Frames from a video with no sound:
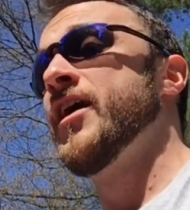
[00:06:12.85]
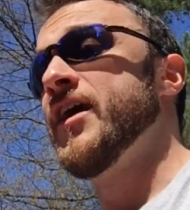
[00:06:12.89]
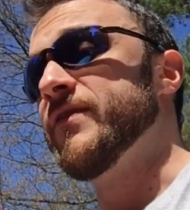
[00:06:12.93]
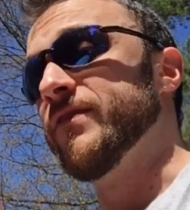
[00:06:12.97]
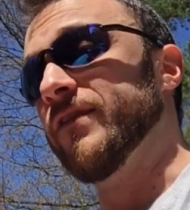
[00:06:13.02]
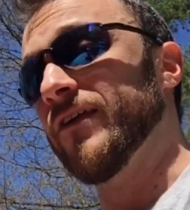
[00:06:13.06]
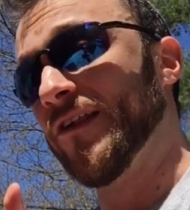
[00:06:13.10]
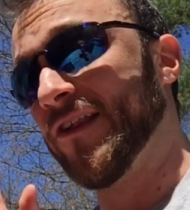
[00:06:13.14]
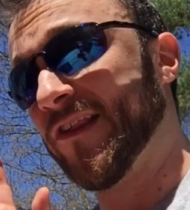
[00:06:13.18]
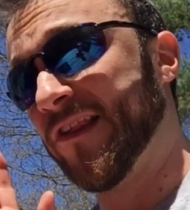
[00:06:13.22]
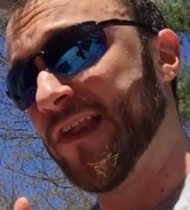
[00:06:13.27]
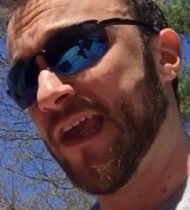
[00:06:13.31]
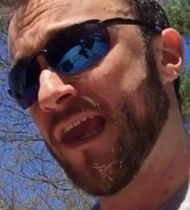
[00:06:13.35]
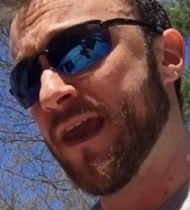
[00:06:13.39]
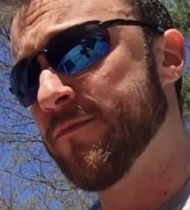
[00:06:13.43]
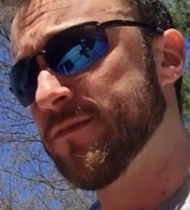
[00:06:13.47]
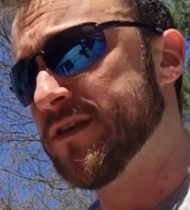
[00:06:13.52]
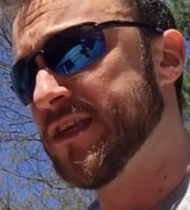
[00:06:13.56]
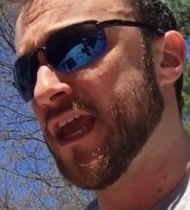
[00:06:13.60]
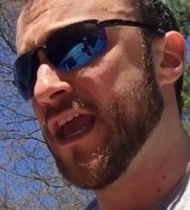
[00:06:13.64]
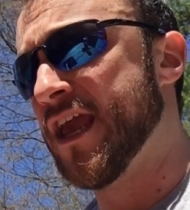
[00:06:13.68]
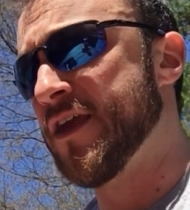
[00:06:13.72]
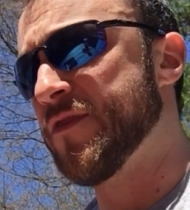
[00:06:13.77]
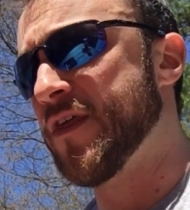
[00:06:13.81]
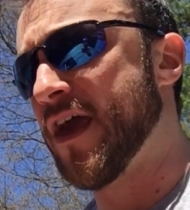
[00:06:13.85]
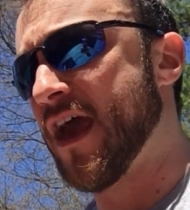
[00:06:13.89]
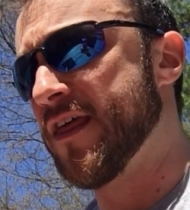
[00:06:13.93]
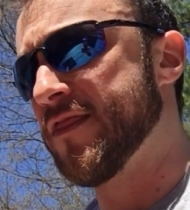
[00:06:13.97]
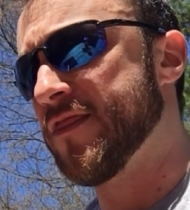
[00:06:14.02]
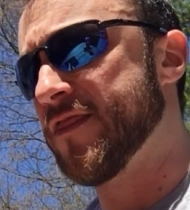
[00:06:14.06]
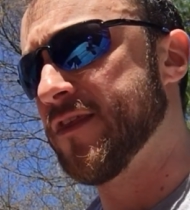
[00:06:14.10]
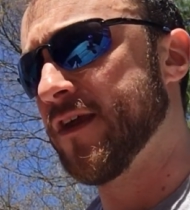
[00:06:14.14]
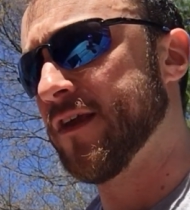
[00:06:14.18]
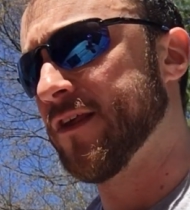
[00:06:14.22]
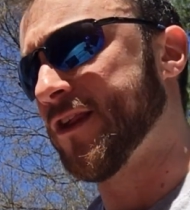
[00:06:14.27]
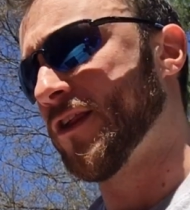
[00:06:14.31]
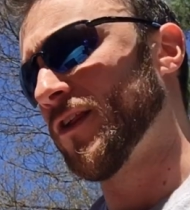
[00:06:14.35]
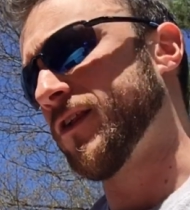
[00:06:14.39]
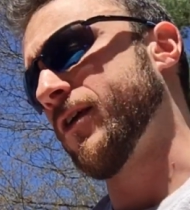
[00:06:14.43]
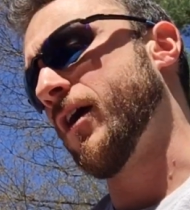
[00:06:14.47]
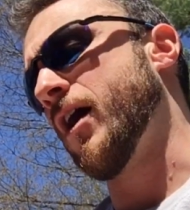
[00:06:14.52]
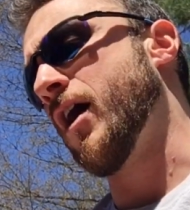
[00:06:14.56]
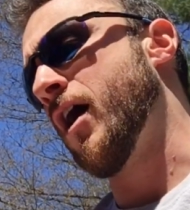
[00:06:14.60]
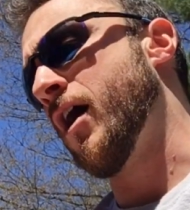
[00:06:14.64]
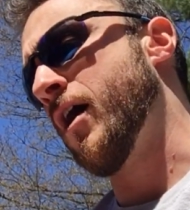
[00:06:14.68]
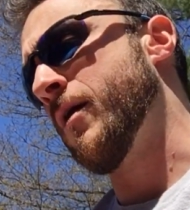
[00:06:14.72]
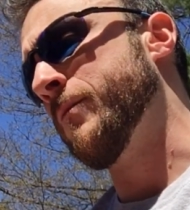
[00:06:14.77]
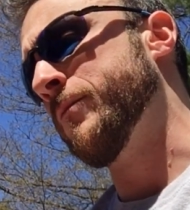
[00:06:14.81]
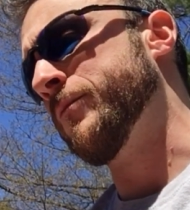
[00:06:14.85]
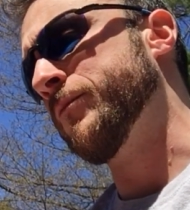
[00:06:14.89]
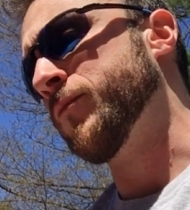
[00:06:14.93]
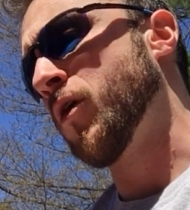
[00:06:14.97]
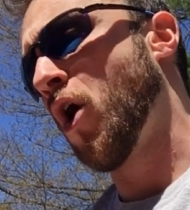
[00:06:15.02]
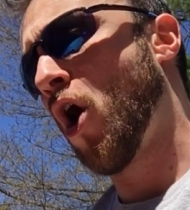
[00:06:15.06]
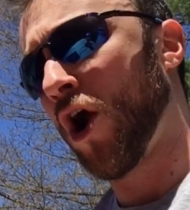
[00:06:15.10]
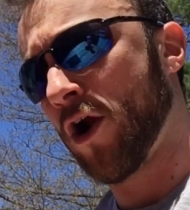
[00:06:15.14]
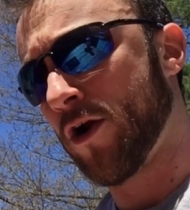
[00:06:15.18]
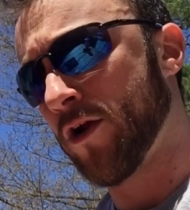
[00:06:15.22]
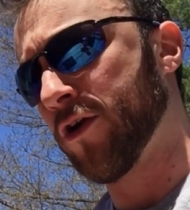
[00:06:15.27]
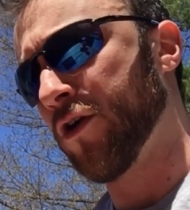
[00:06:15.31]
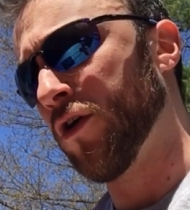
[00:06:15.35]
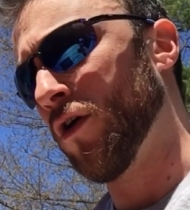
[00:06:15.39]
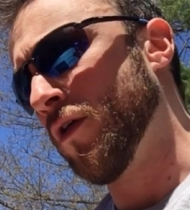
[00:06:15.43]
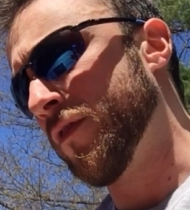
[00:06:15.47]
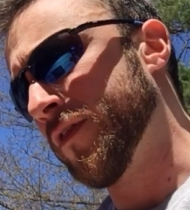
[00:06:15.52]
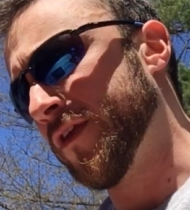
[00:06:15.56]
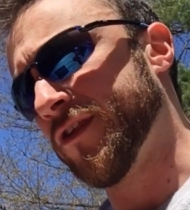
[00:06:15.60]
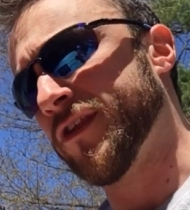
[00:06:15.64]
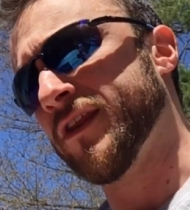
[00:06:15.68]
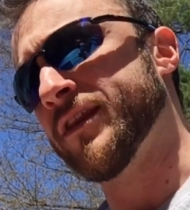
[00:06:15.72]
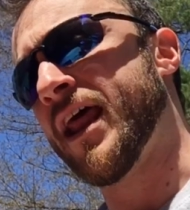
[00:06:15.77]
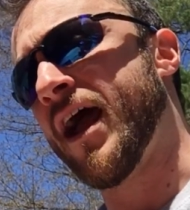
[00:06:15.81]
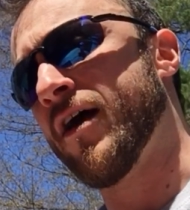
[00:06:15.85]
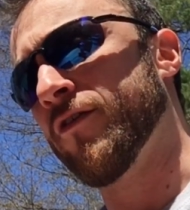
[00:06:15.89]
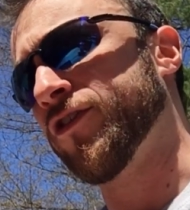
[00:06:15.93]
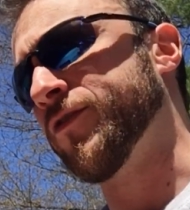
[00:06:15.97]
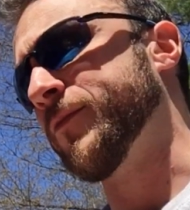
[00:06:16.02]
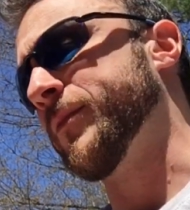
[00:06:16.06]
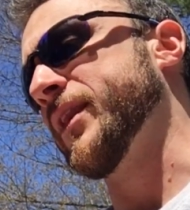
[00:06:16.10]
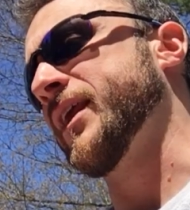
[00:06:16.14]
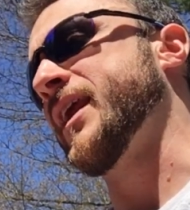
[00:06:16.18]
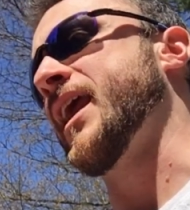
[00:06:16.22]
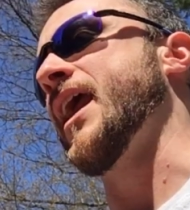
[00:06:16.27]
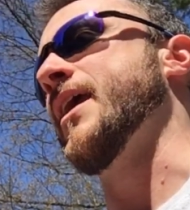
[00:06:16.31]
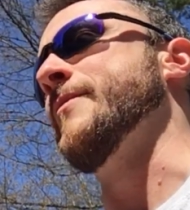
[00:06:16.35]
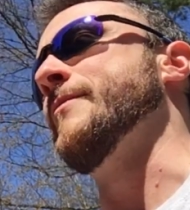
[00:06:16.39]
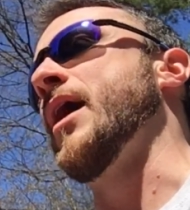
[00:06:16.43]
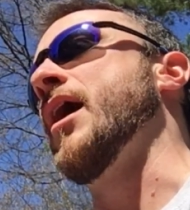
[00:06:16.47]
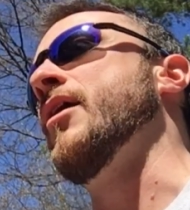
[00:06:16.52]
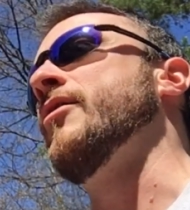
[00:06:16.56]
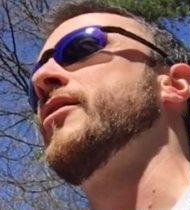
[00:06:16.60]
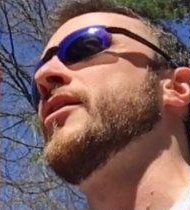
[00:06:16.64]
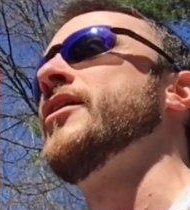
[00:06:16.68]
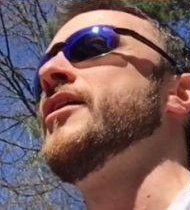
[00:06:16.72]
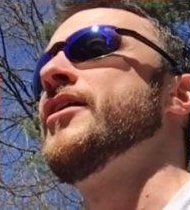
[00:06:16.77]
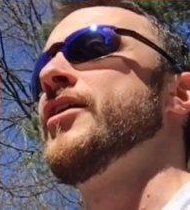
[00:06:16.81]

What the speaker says: The same day that this article, this announcement came out,